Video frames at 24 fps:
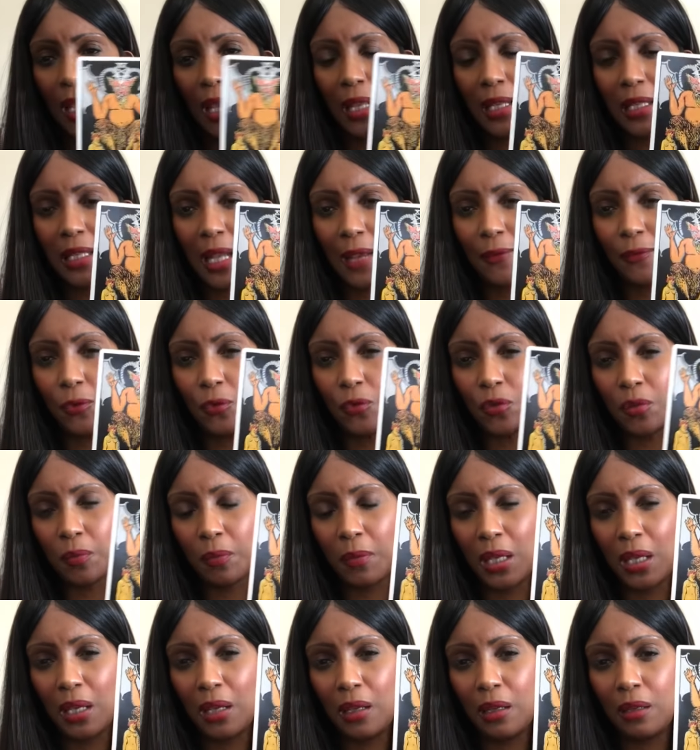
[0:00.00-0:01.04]
And devils
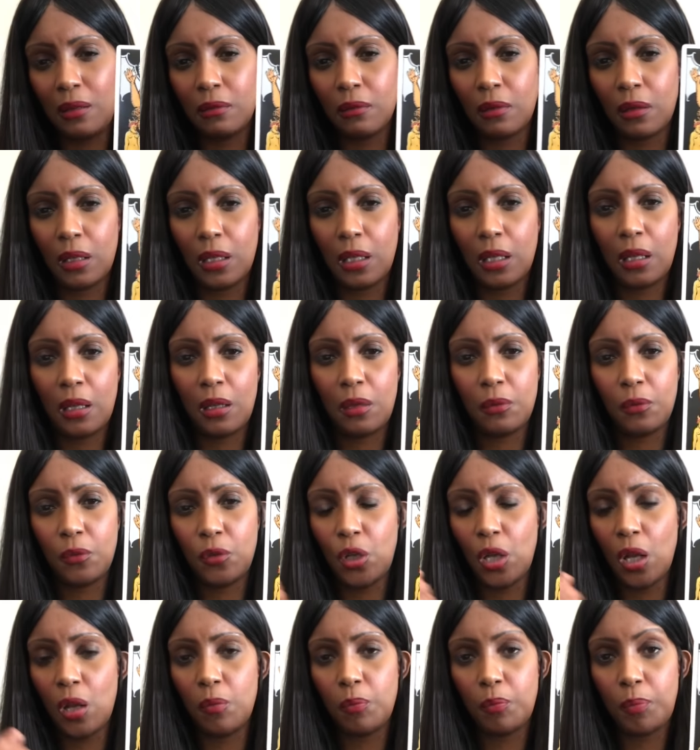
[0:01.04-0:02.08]
mean, uh,
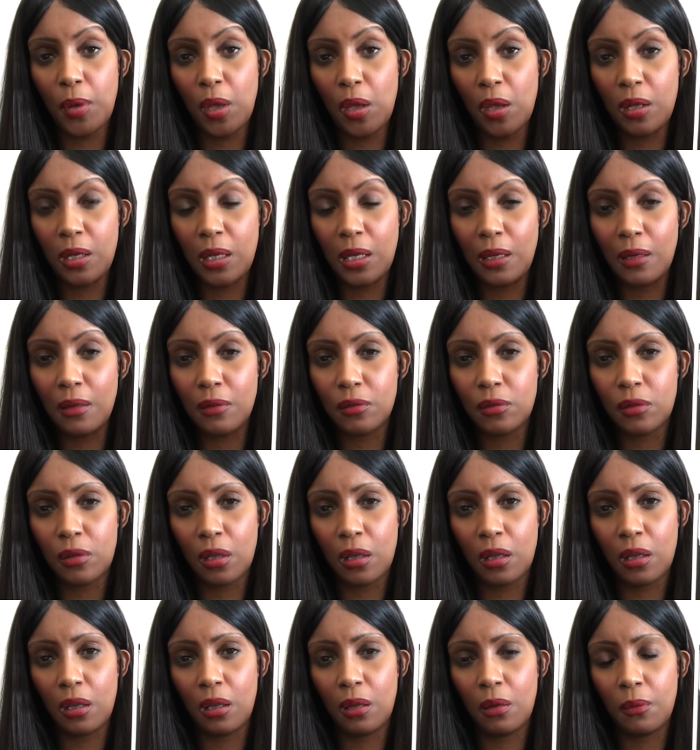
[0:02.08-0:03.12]
you know, burning
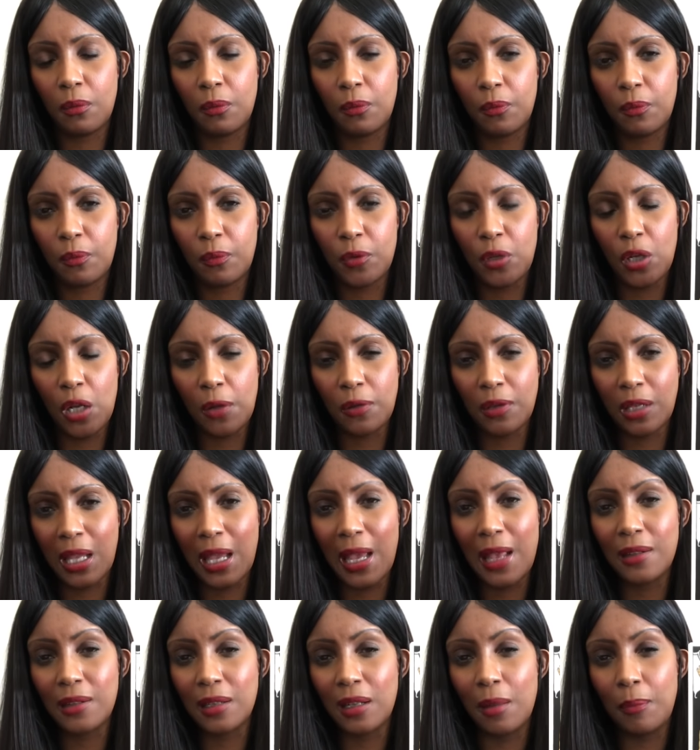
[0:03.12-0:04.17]
the you know the
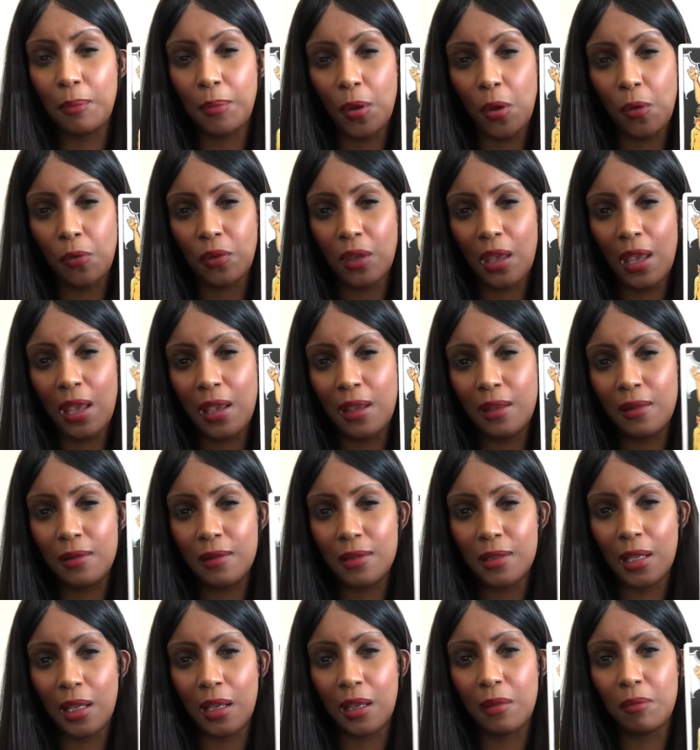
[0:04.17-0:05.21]
candle at both
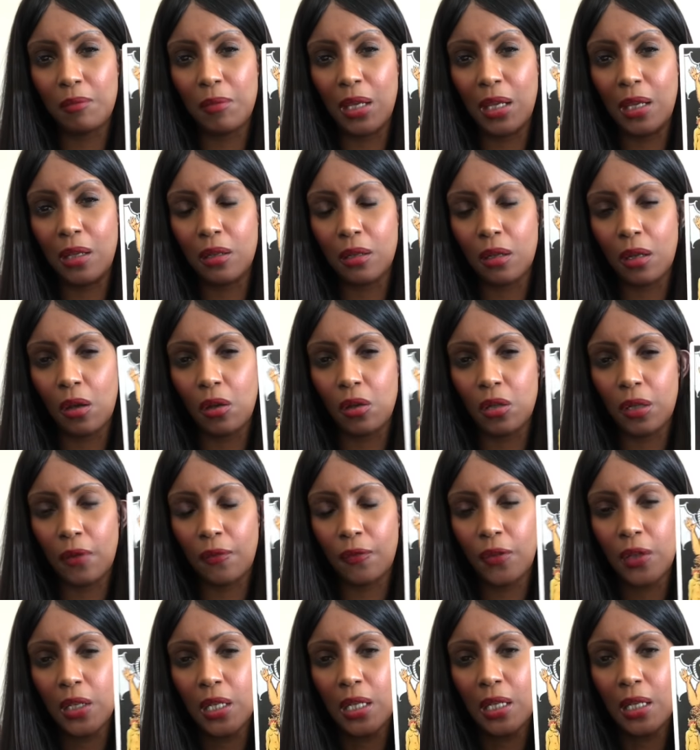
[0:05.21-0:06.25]
ends it can mean kind of
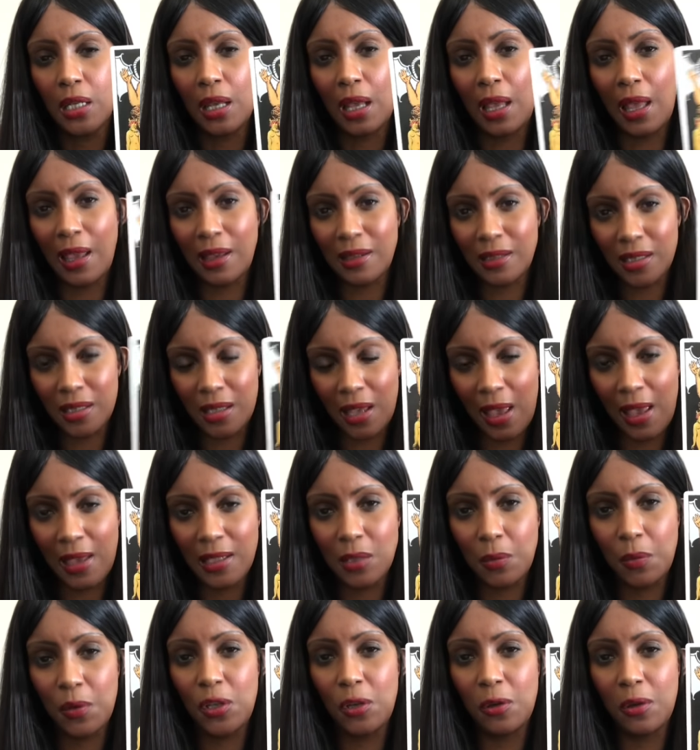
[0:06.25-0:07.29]

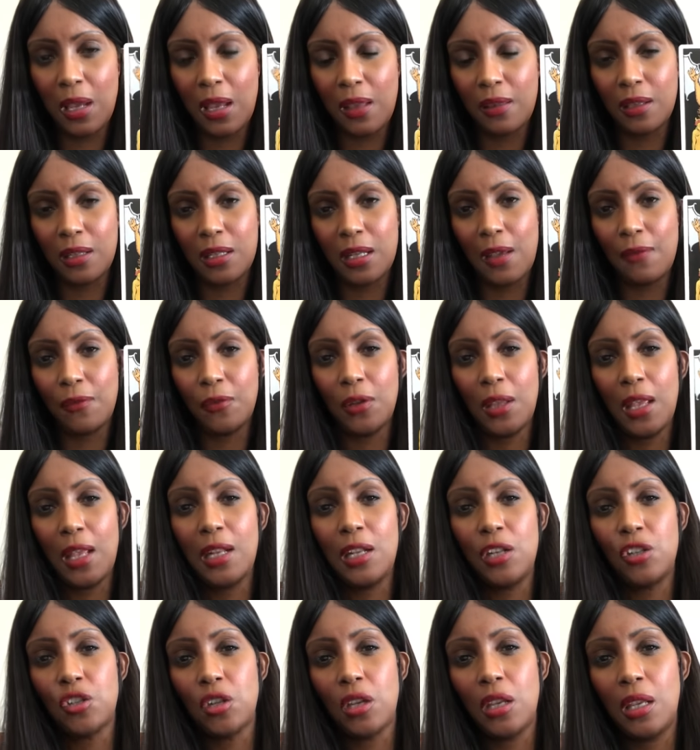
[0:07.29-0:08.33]
excess when you get the devil
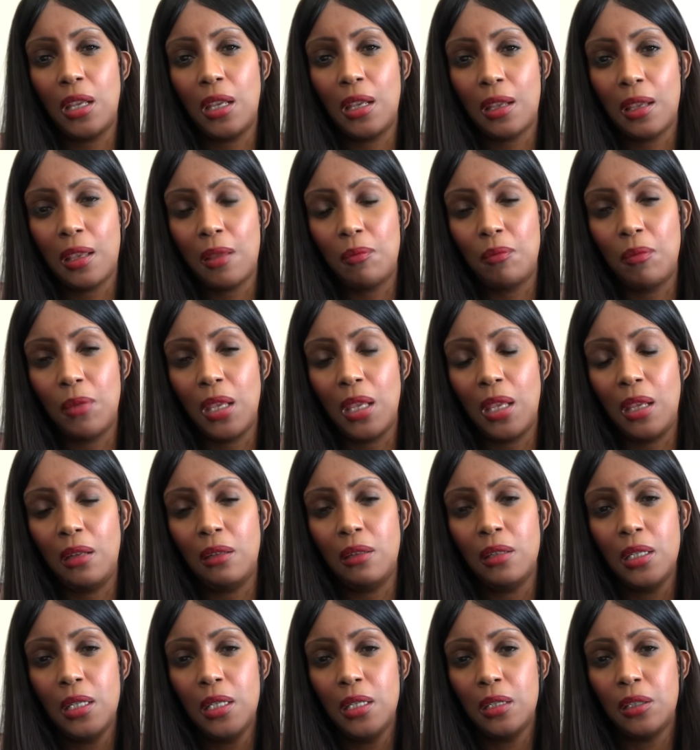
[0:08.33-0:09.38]
energy it can mean
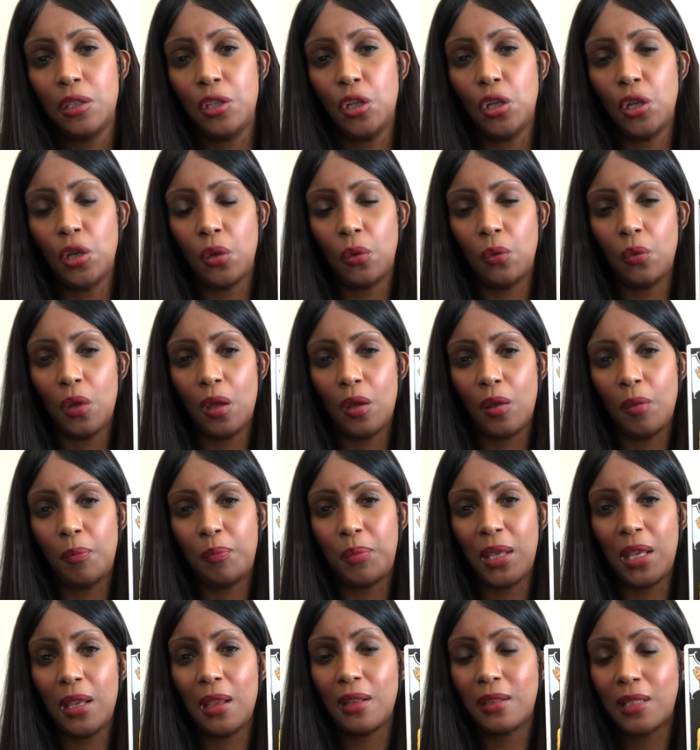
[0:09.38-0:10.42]
you know uh,
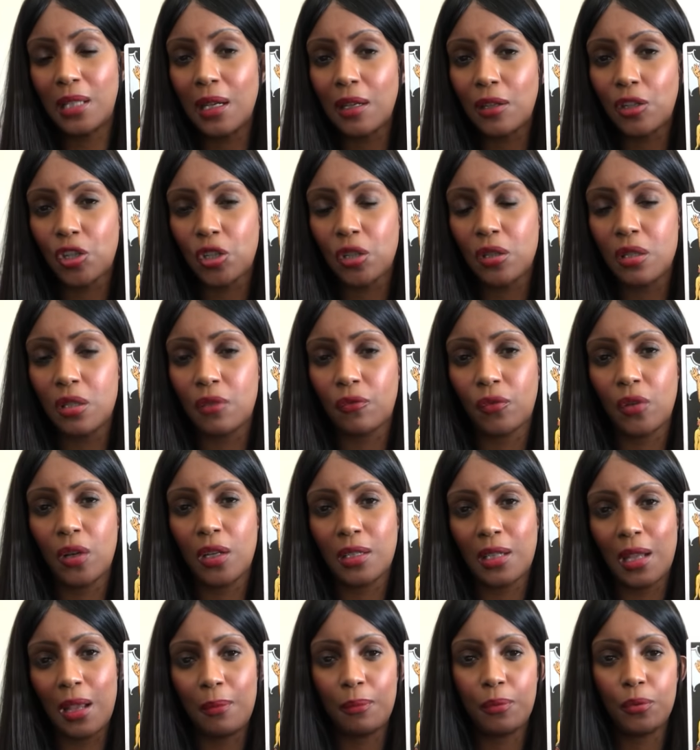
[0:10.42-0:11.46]
be addictions for
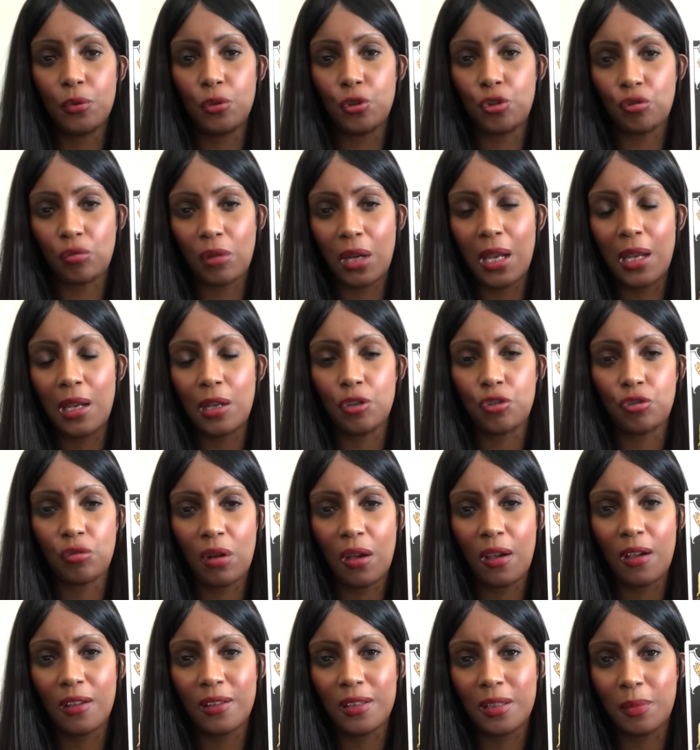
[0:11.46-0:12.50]
example drink
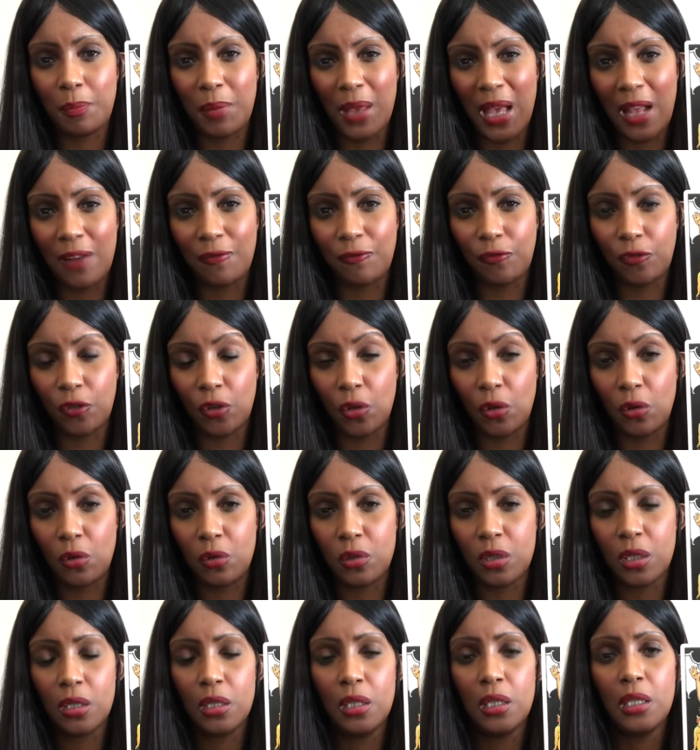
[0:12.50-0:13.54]
drugs bad
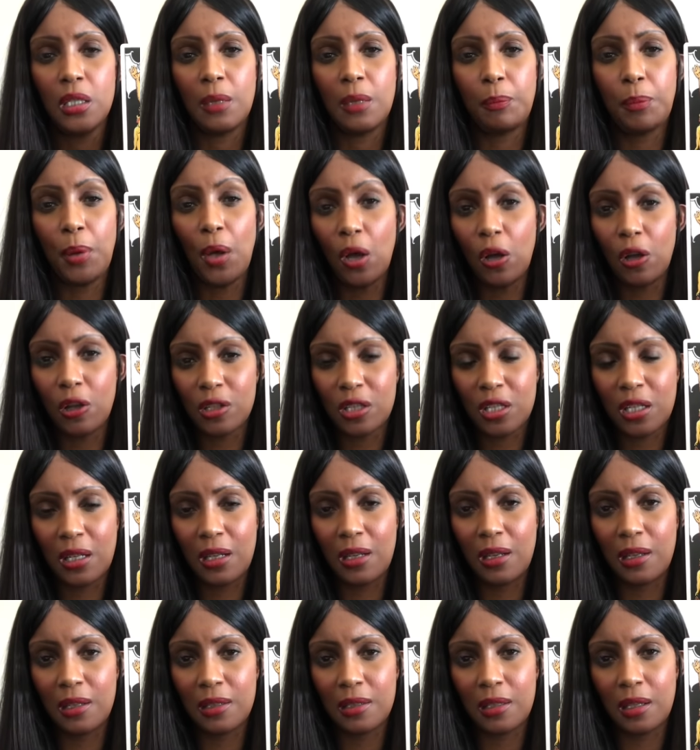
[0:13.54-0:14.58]
food
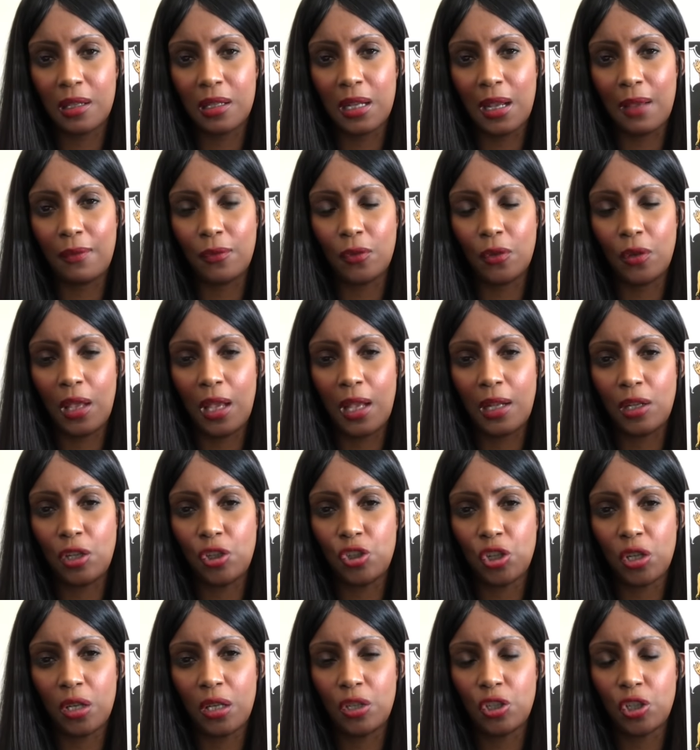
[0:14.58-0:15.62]
partying is the devil
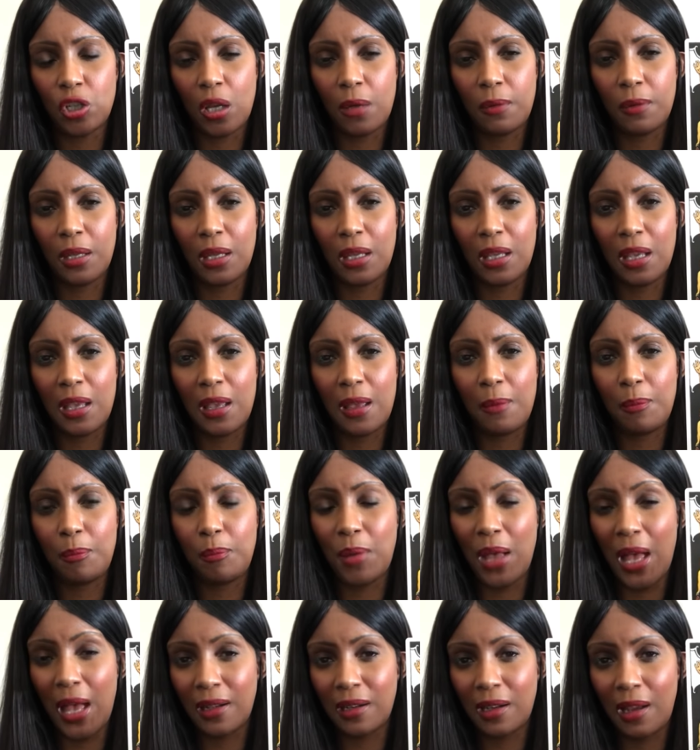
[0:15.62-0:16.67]
energy showing here
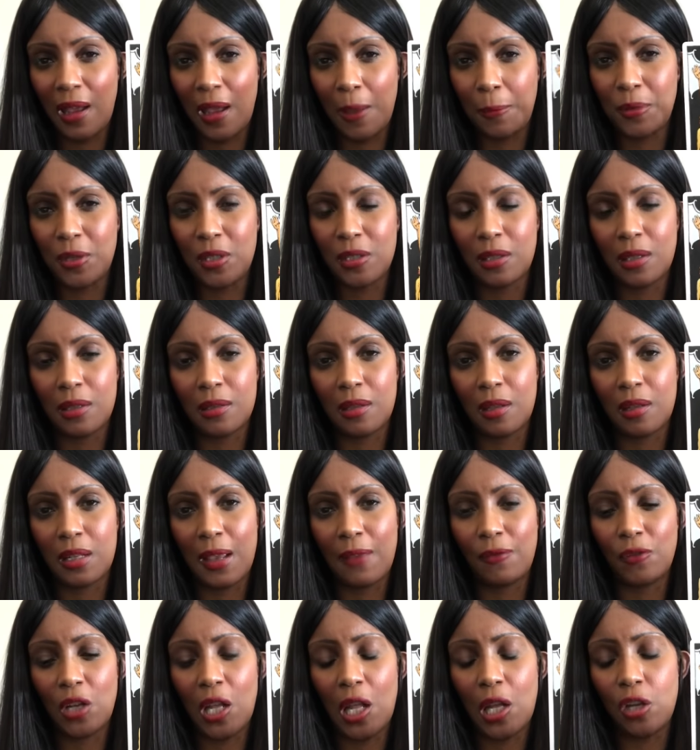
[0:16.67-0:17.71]
bad habits is the
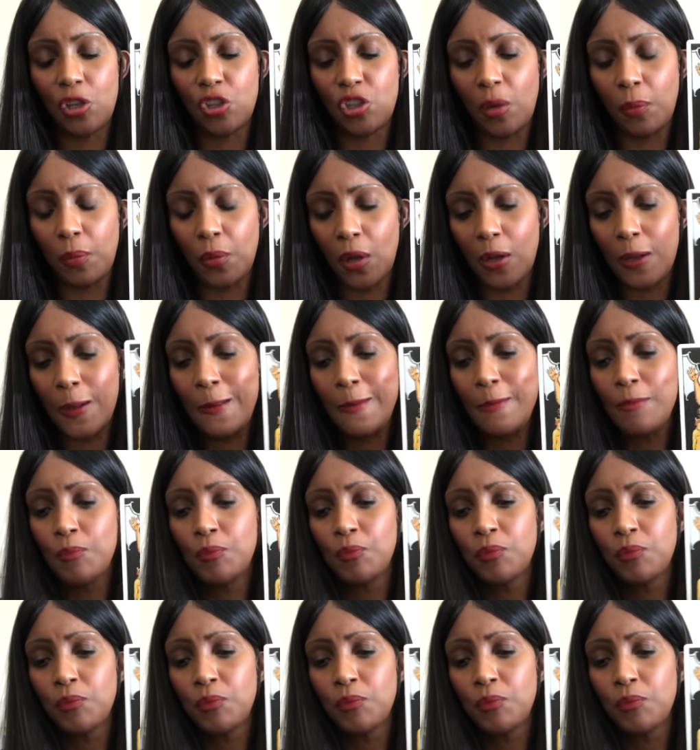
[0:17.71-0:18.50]
devil energy but